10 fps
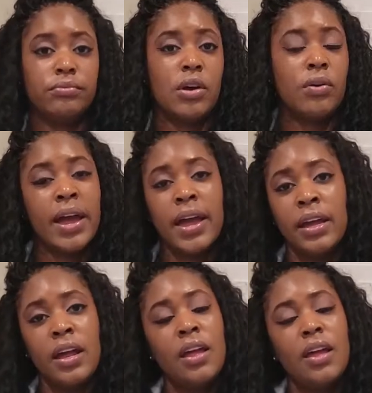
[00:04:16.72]

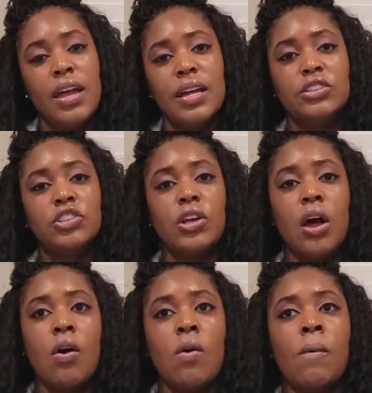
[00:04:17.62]
Okay? And
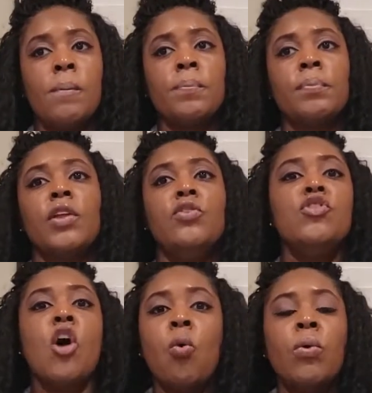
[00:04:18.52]
so
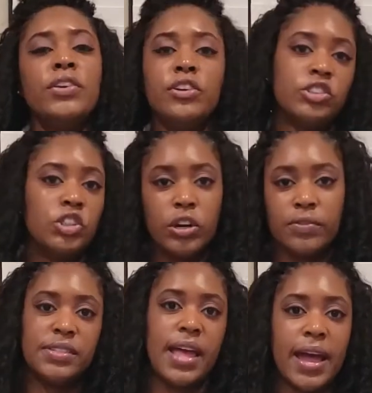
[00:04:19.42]
no one
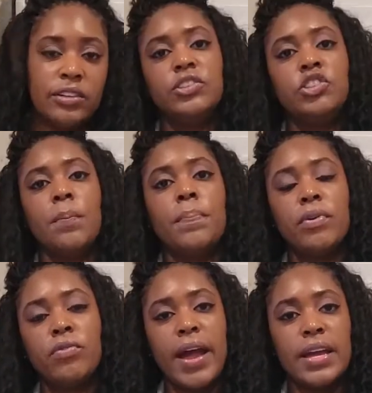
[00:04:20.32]
deserves that. So
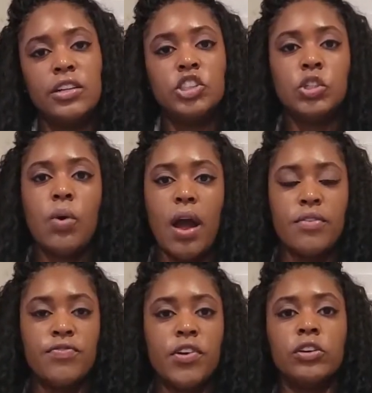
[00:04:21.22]
jumping right into
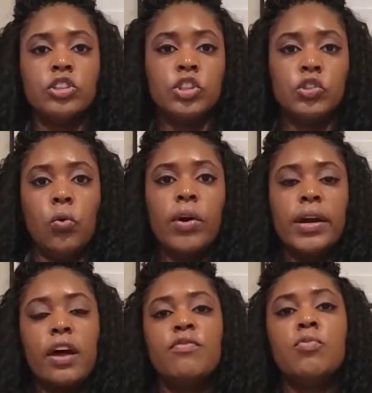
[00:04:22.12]
our first
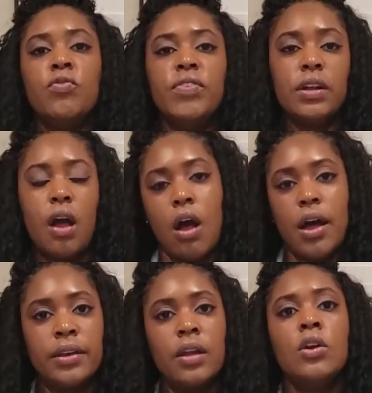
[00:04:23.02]
story of moving
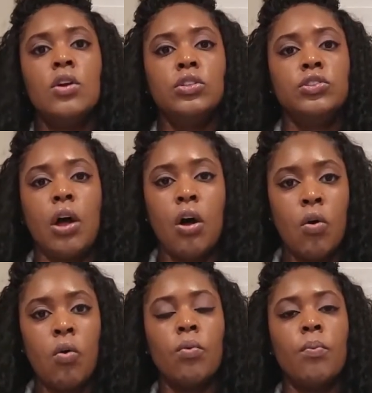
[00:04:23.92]
on.
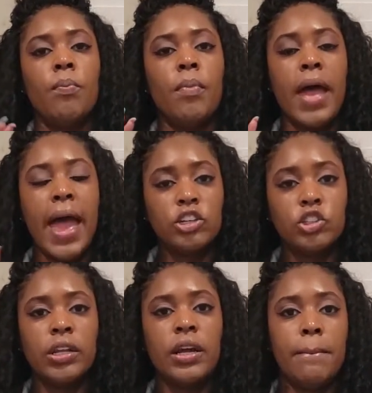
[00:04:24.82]
So
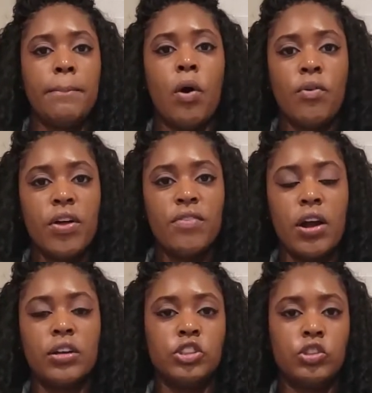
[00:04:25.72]
actually, both of
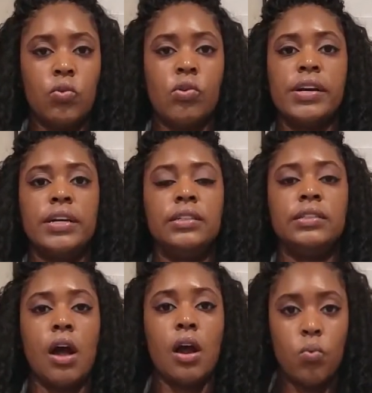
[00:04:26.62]
our stories
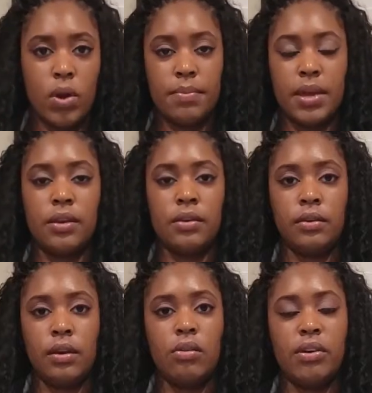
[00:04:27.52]
are women.
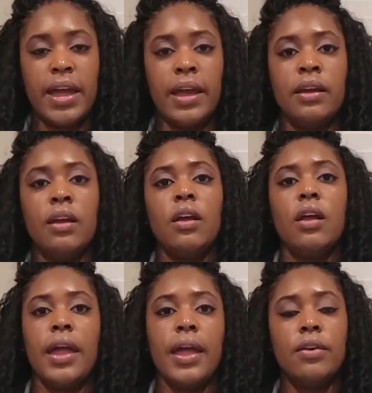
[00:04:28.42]
Okay?
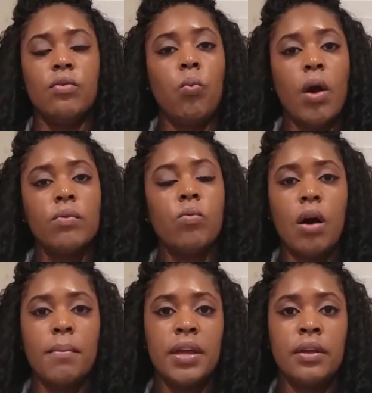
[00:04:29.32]
And one
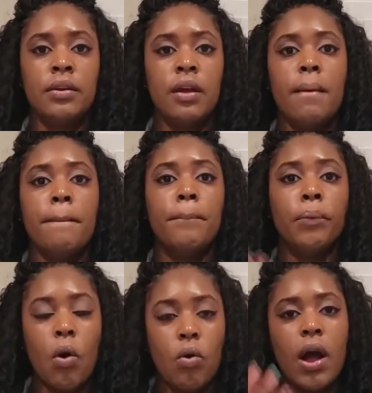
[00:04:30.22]
woman
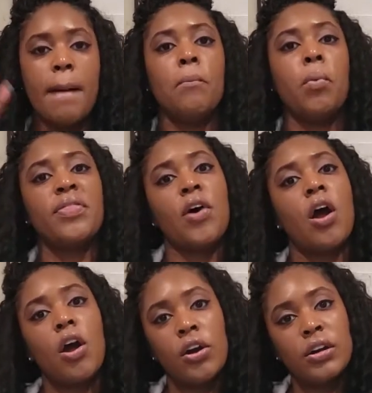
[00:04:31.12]
broke up with
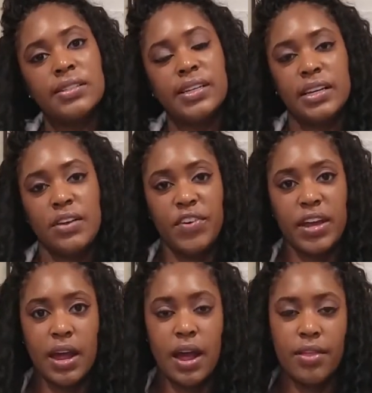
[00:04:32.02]
her
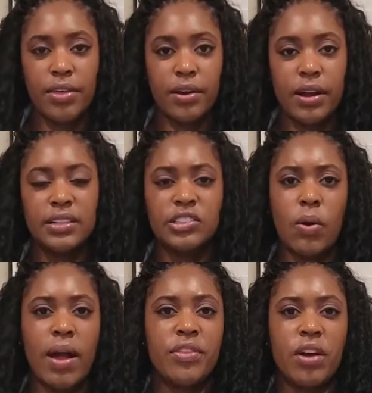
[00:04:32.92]
significant other. And so
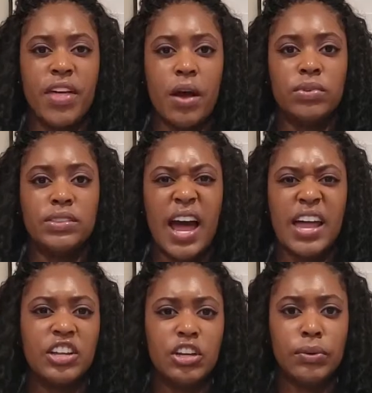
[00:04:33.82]
I thought that was
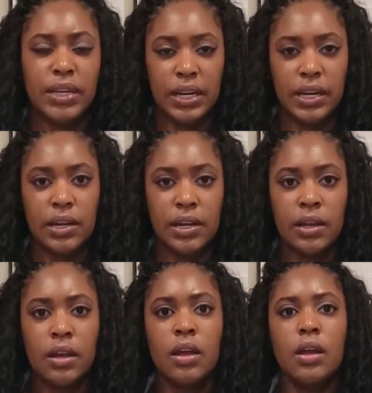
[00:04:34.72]
kind of unique
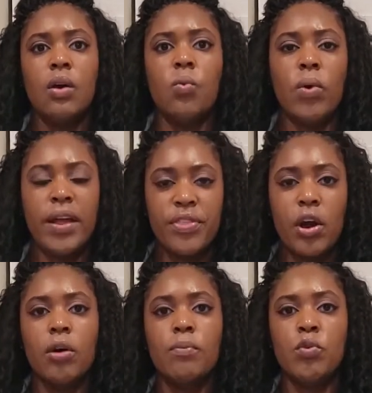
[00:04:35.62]
with
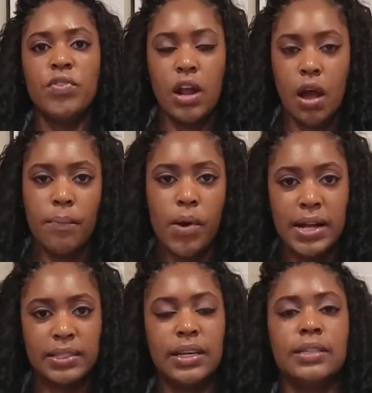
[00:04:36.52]
her moving on
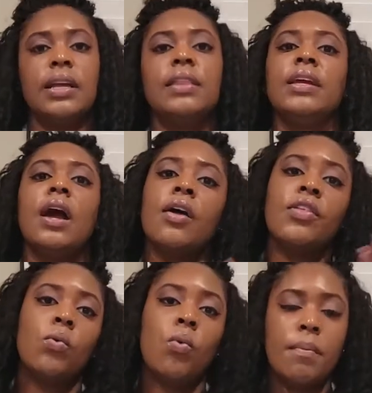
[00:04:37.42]
process. And the
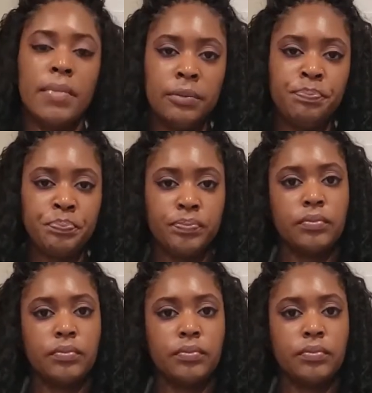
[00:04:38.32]
other woman,